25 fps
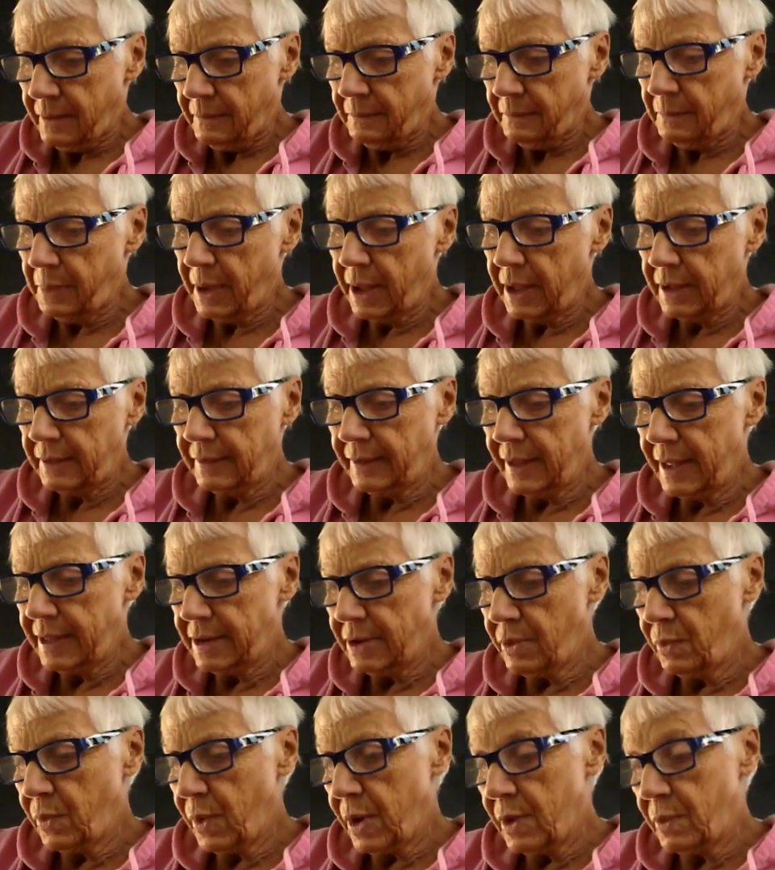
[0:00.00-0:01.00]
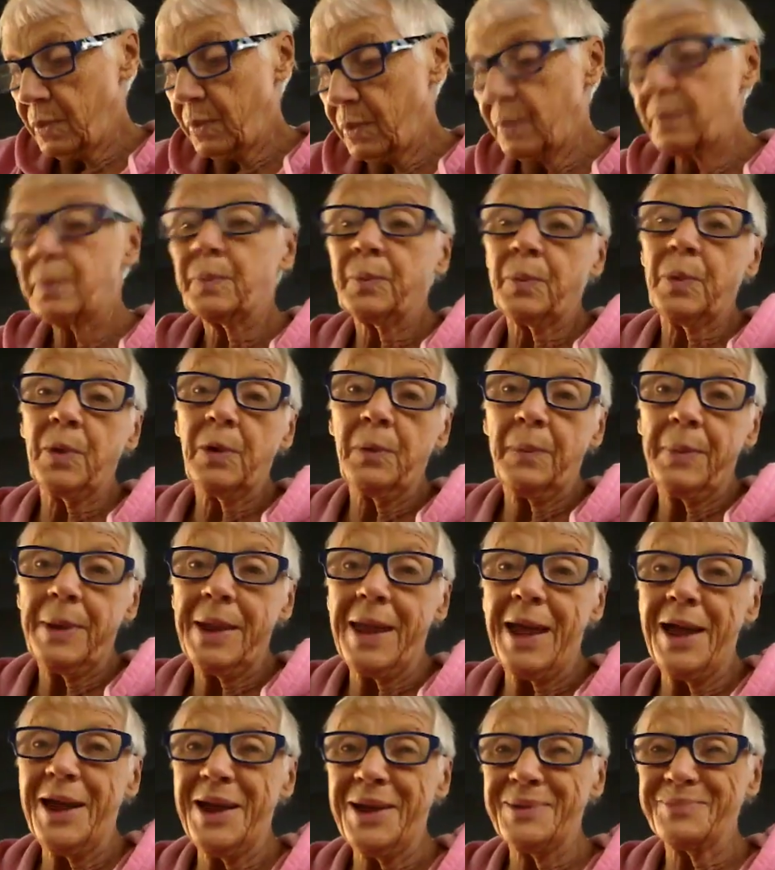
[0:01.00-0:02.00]
But anyway, we'll
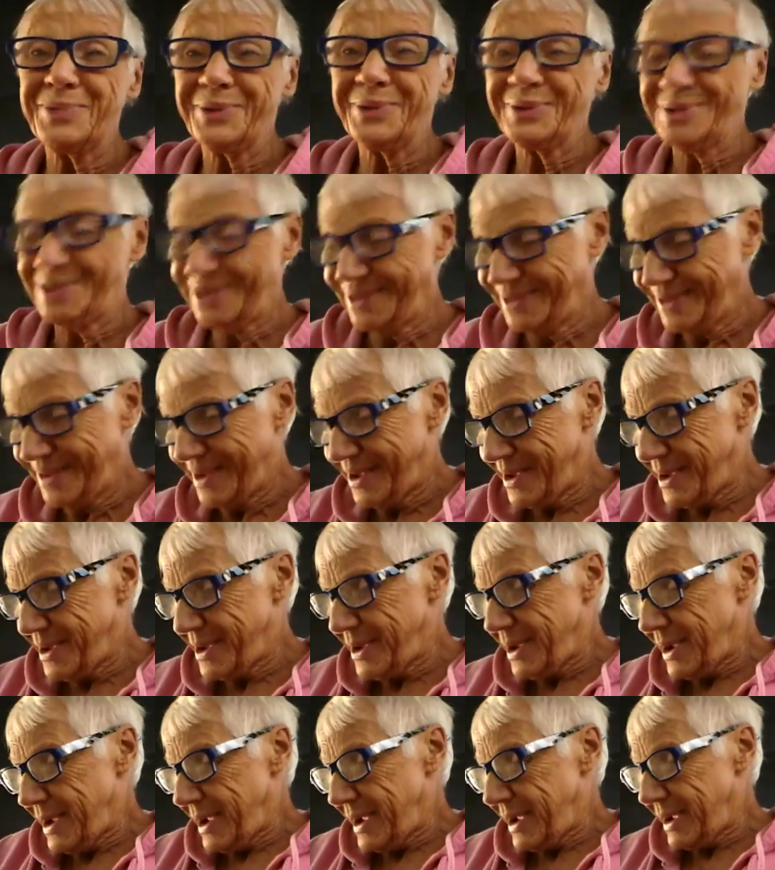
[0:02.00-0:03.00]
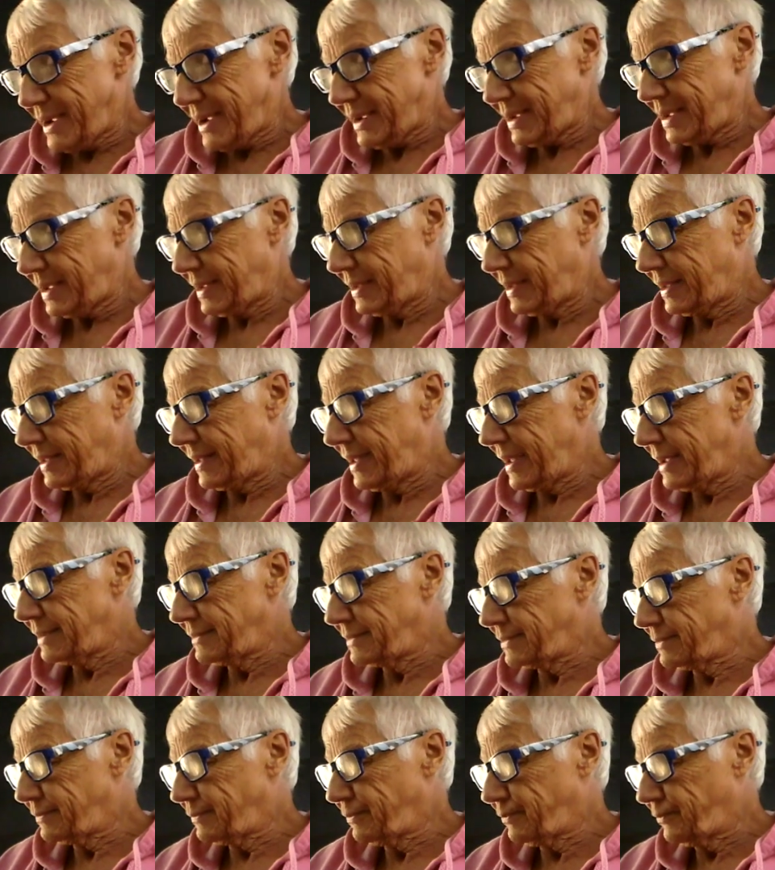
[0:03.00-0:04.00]
be able to
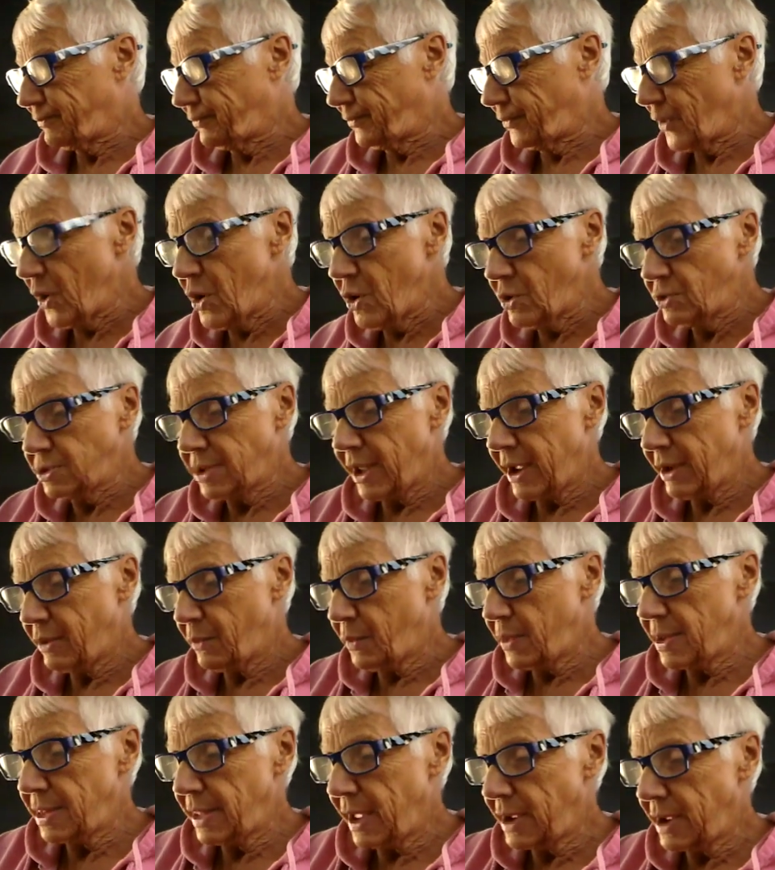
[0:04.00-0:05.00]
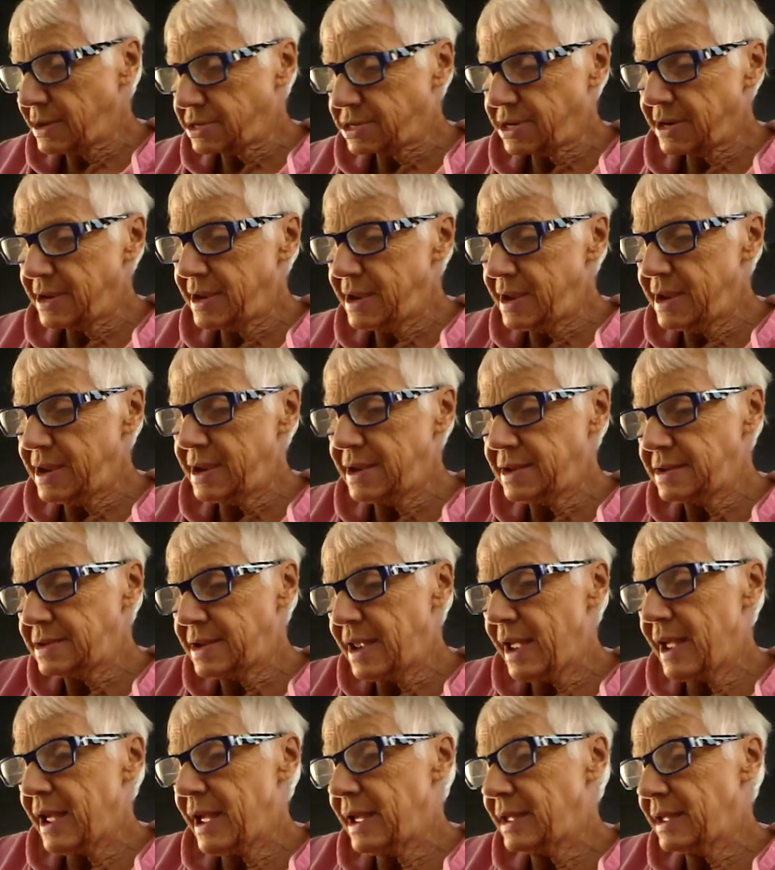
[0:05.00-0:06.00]
get food like we like to eat
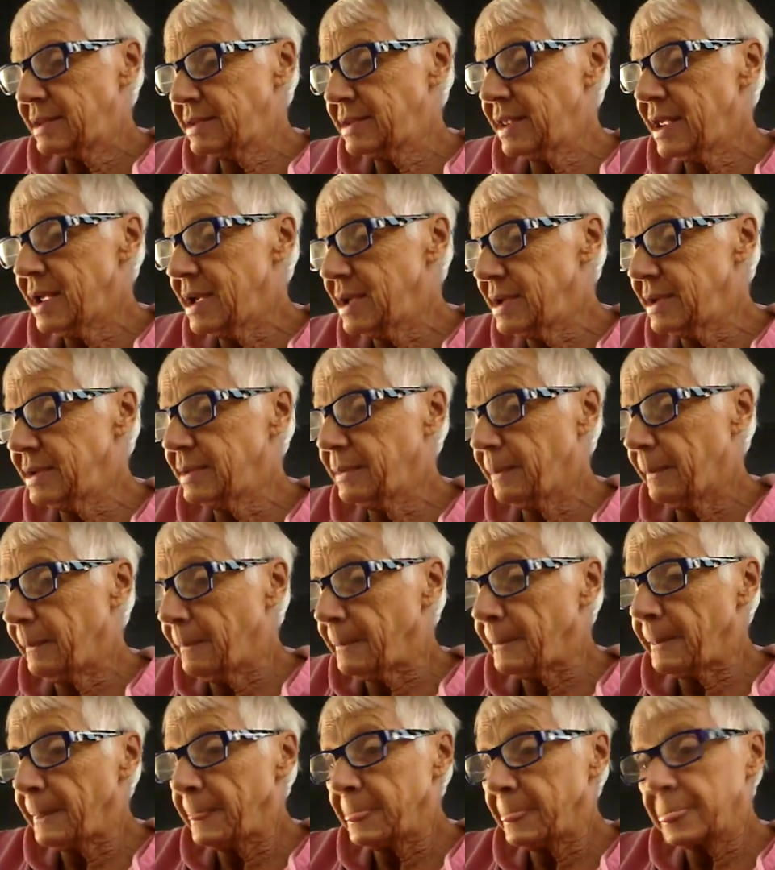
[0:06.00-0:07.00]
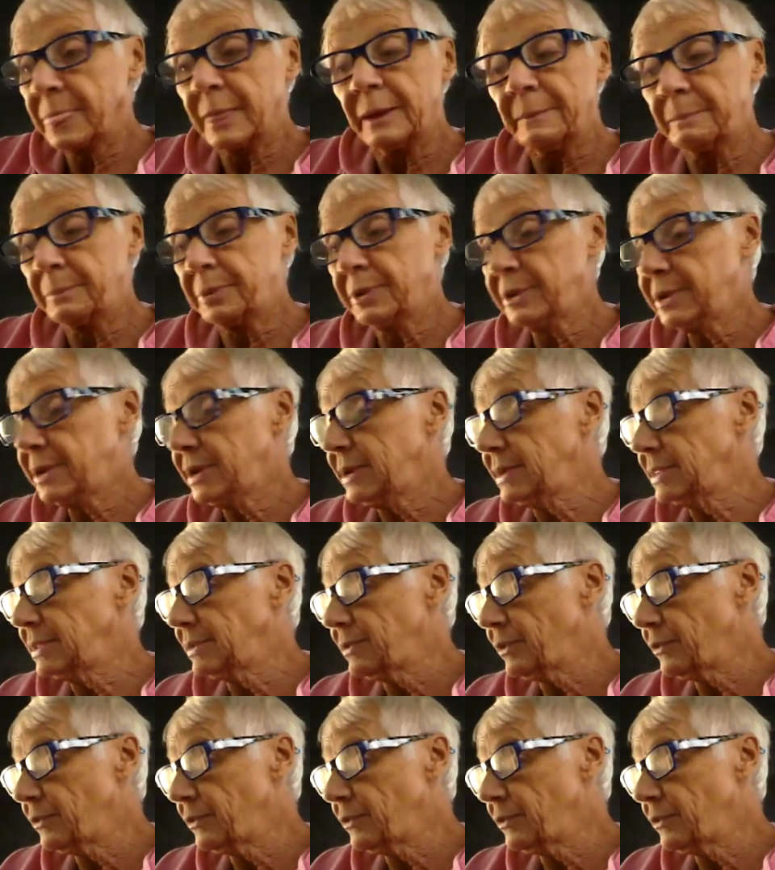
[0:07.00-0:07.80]
and put it in the